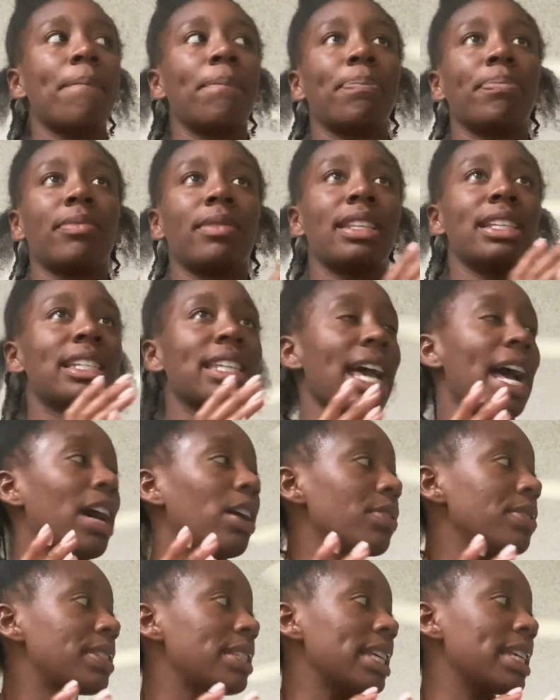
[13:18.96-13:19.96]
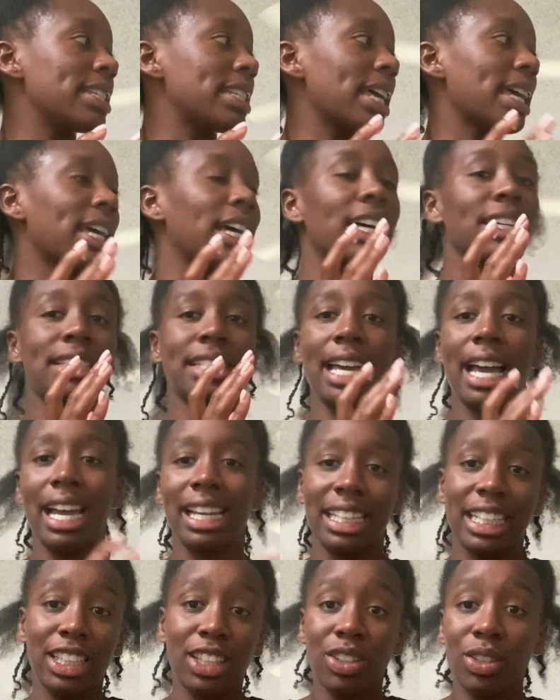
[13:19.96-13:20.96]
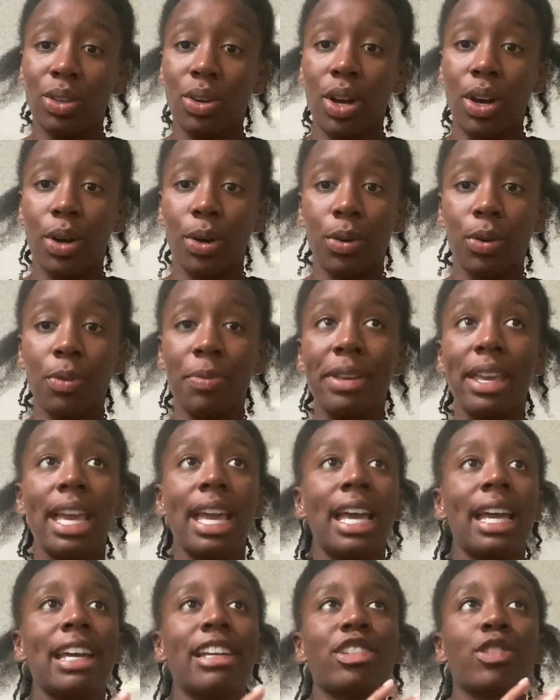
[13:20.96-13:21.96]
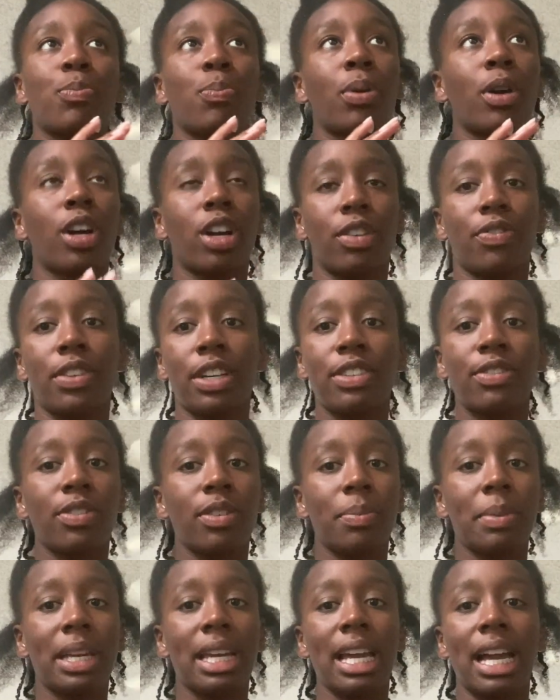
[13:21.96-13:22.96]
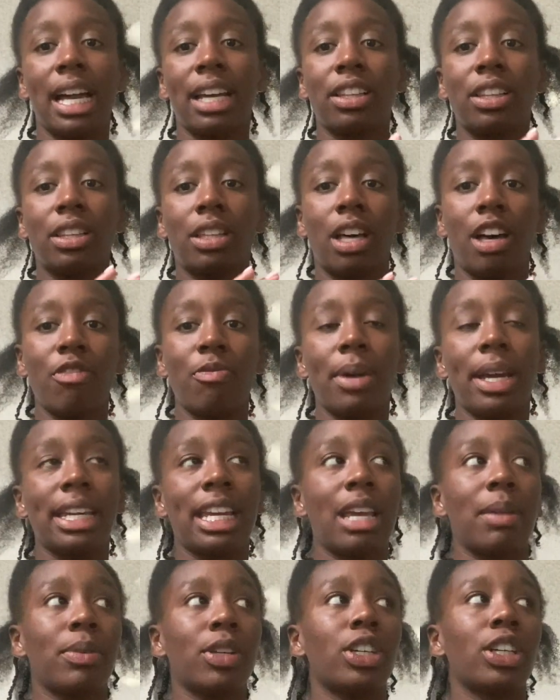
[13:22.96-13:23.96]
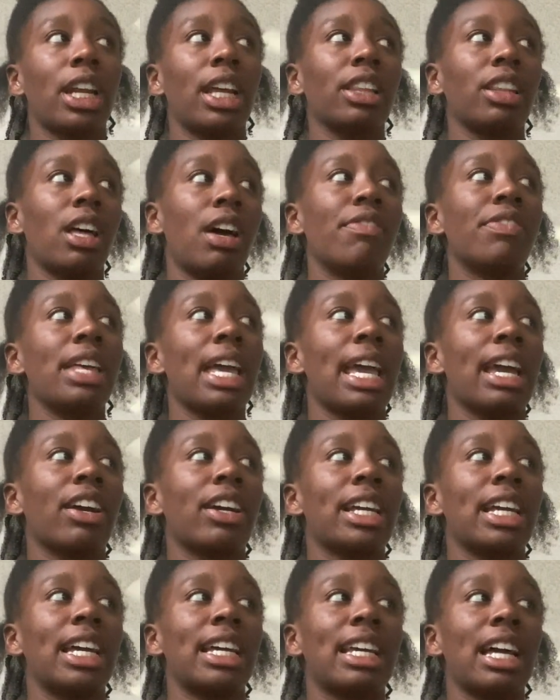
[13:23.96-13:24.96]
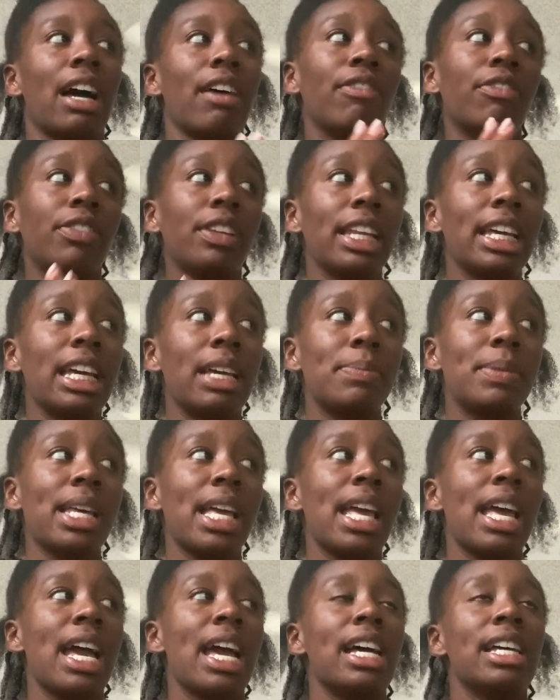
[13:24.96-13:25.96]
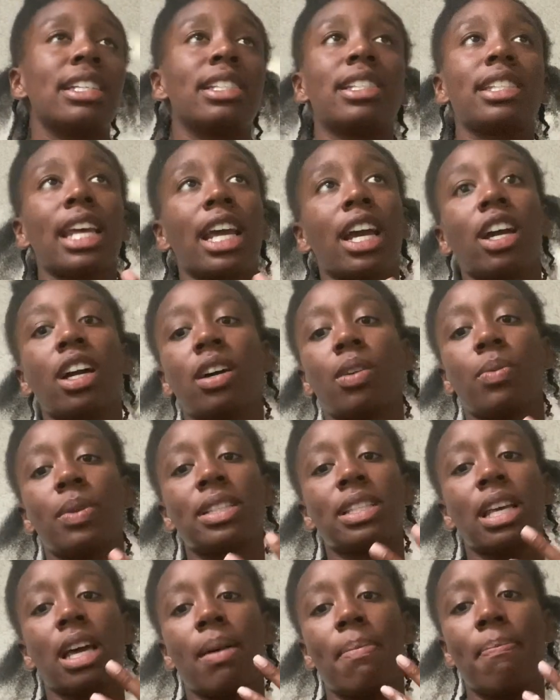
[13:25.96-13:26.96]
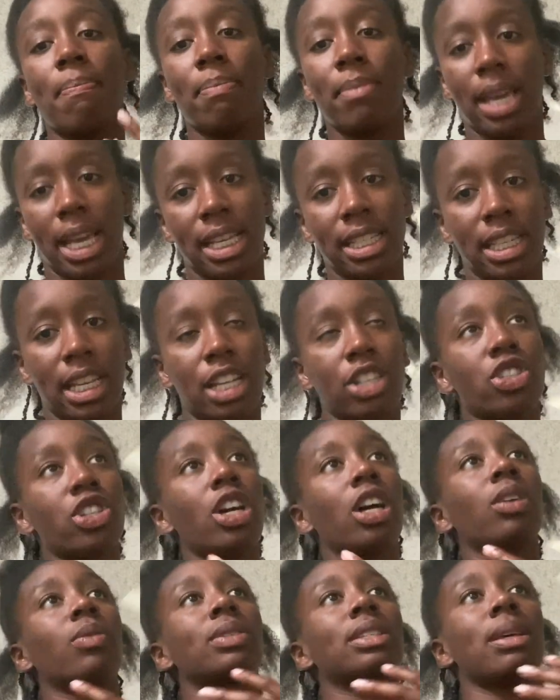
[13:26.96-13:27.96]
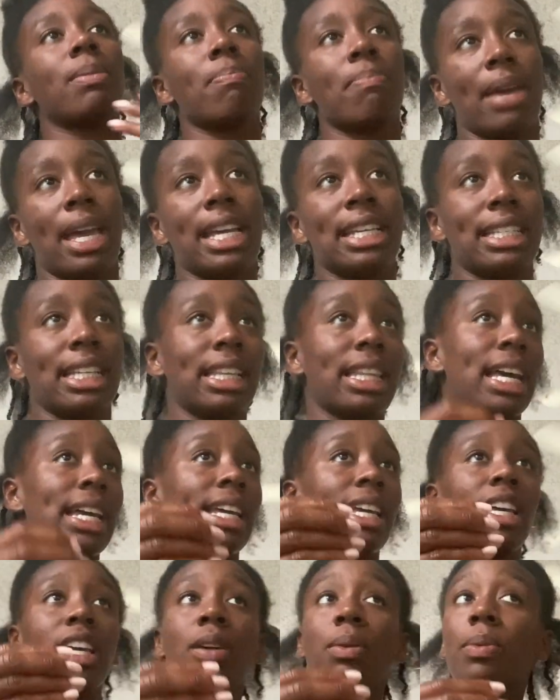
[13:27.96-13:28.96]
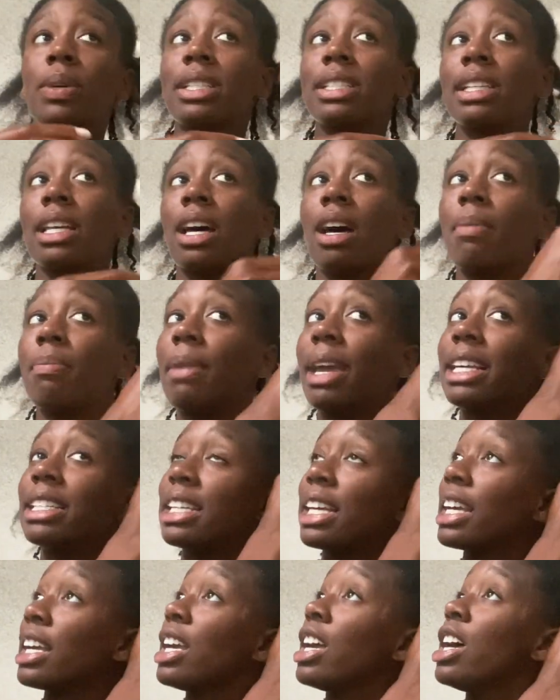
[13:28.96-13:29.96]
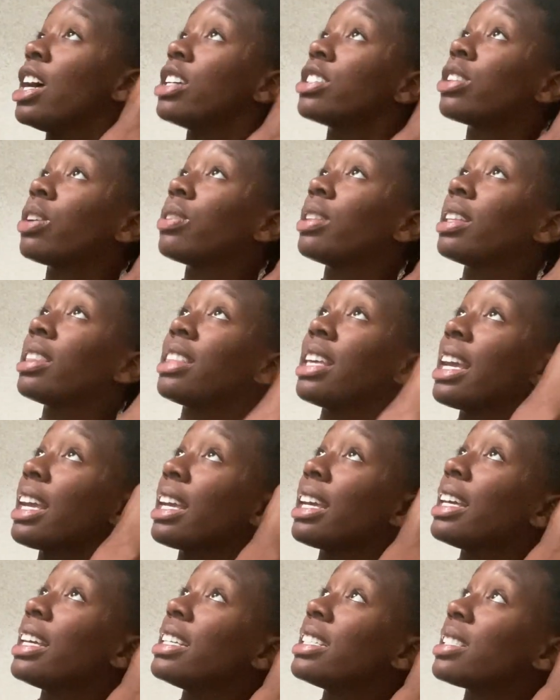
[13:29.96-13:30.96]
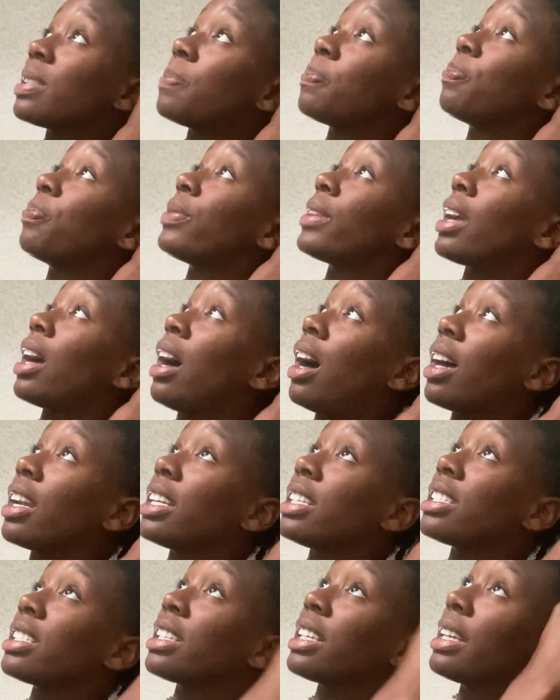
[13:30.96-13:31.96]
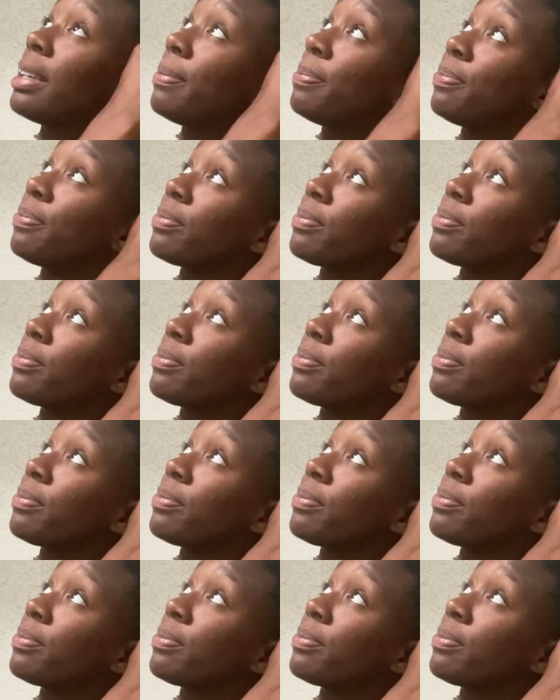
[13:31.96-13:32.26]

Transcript: this house is like a tiny little home. It's perfect for me. I love my neighborhood. I love the area. It got flipped. Sarah was amazing. Chuck was amazing. Like it was amazing. So the thing is, honestly,